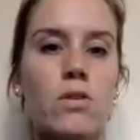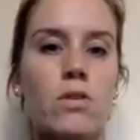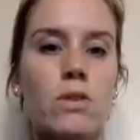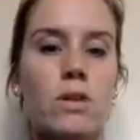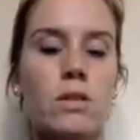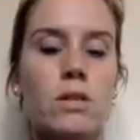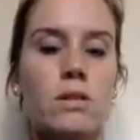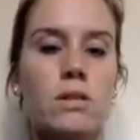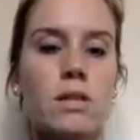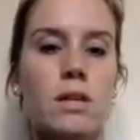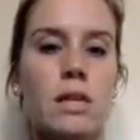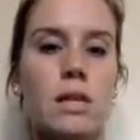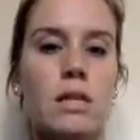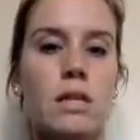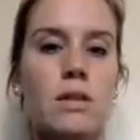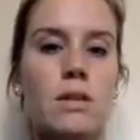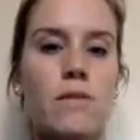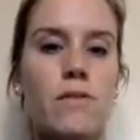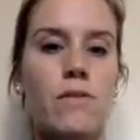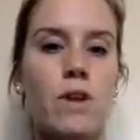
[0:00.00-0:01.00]
you can see the
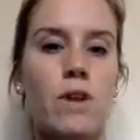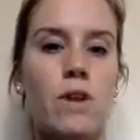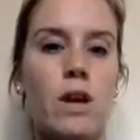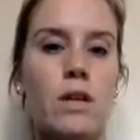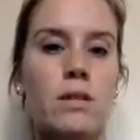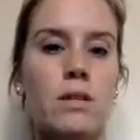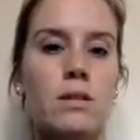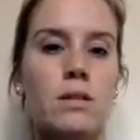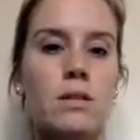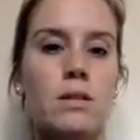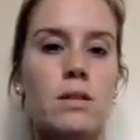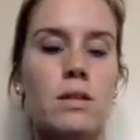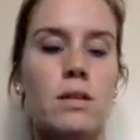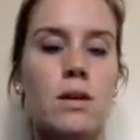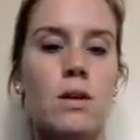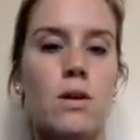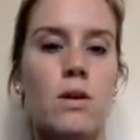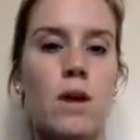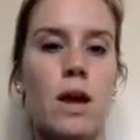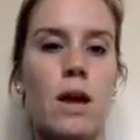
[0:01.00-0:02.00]
difference,
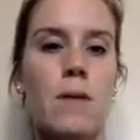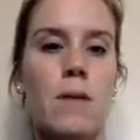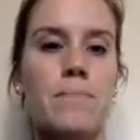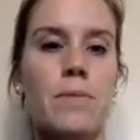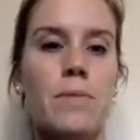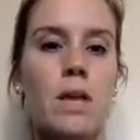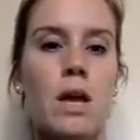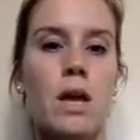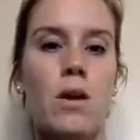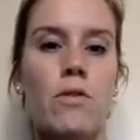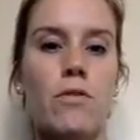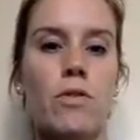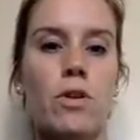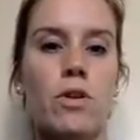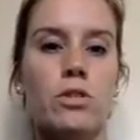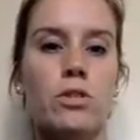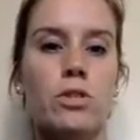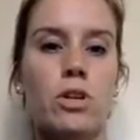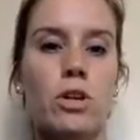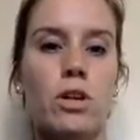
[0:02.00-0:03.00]
okay? For
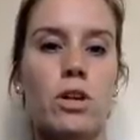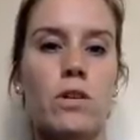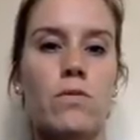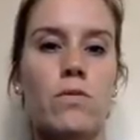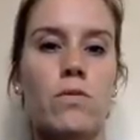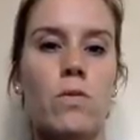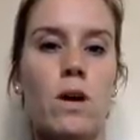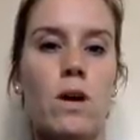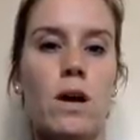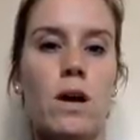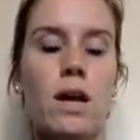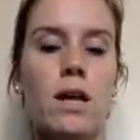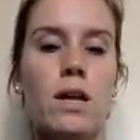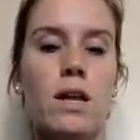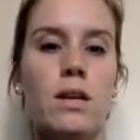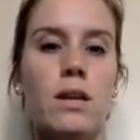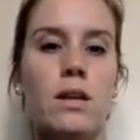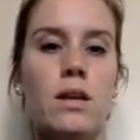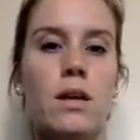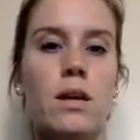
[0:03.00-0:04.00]
alternative
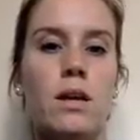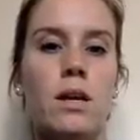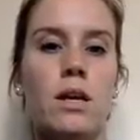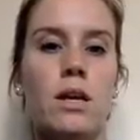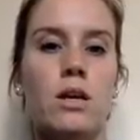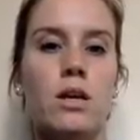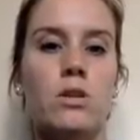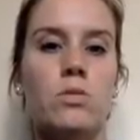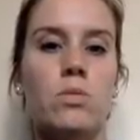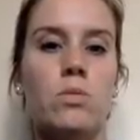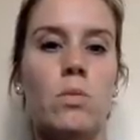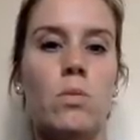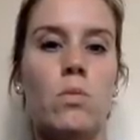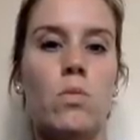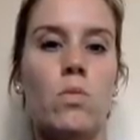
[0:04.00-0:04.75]
1, here's what